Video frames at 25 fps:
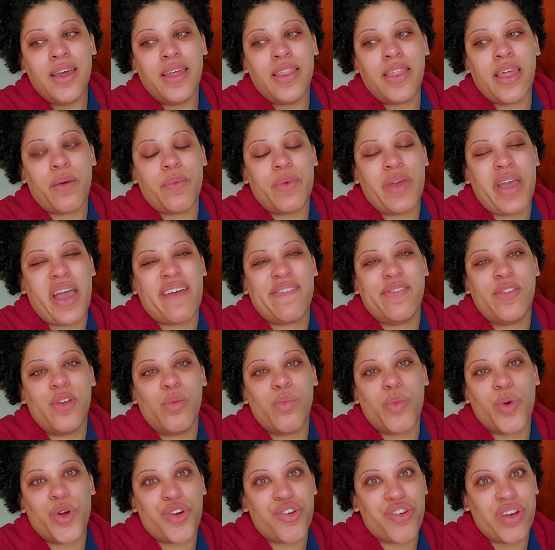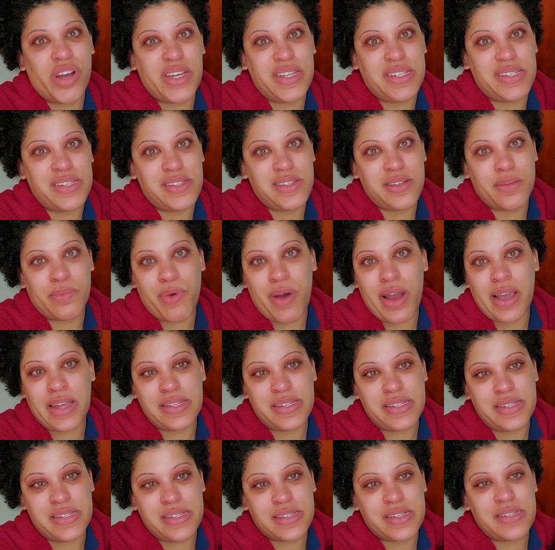that we have no more crazy
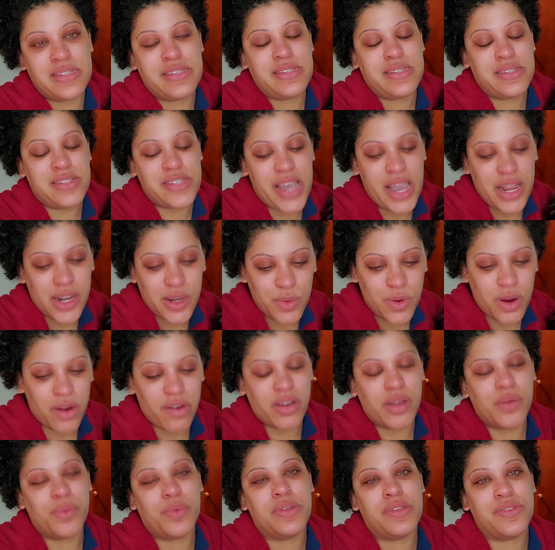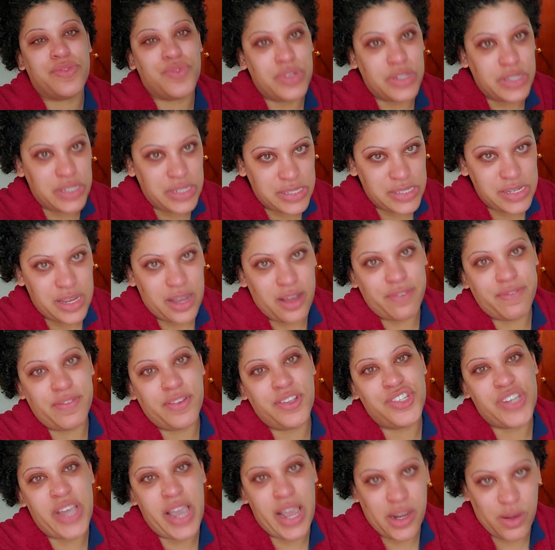surprises, because January was really tough,
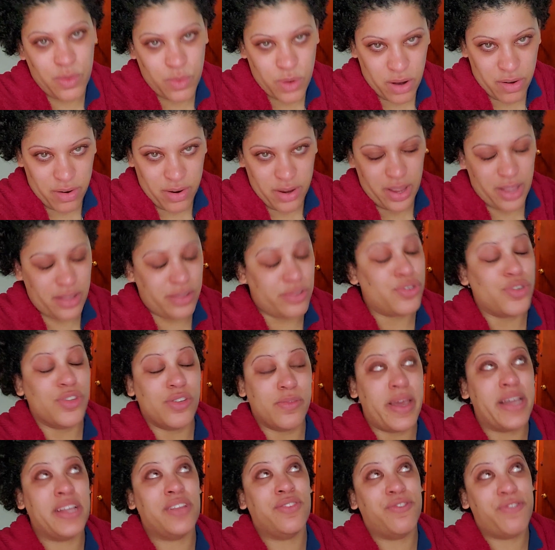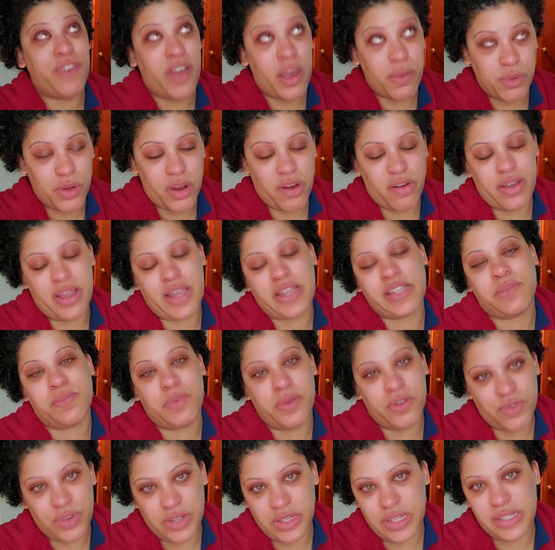and and February has
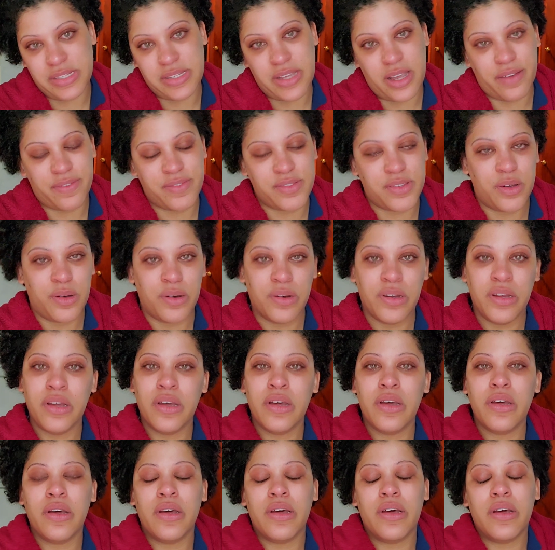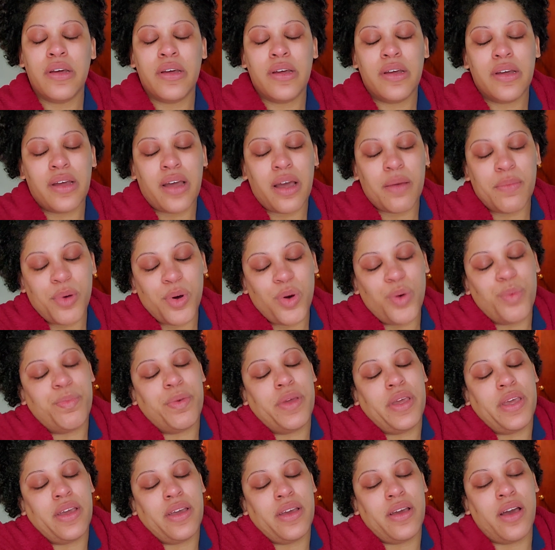been really tough. So I'm
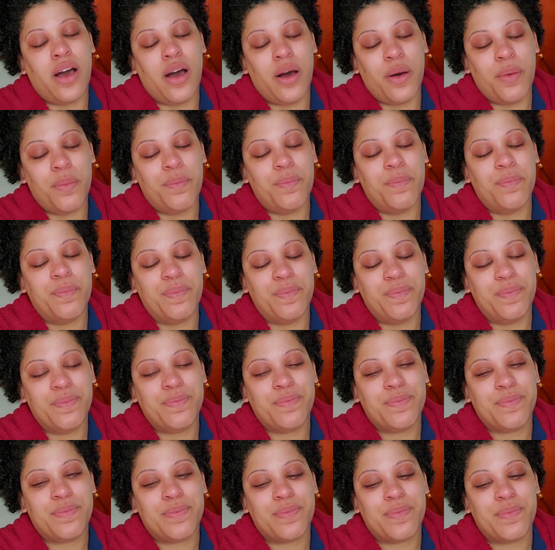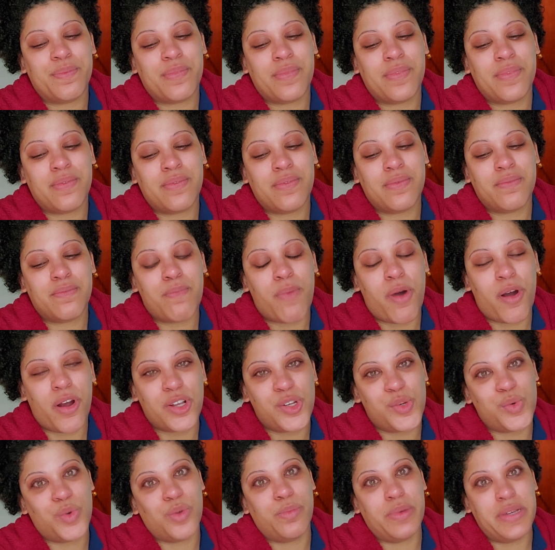hoping
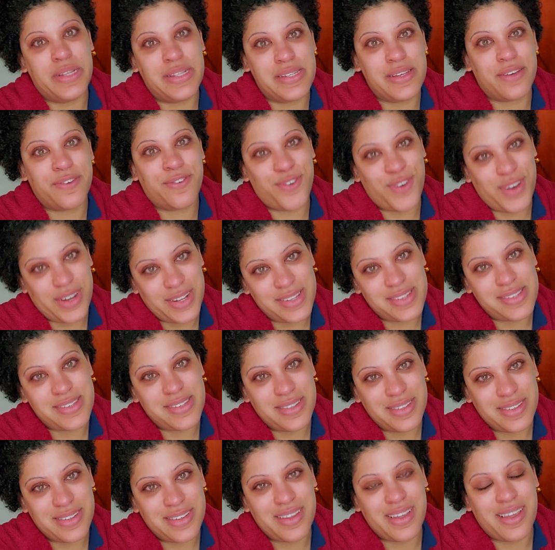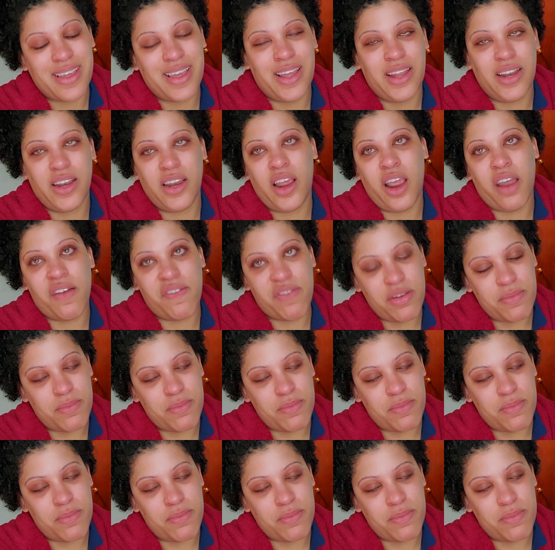March will be different, and every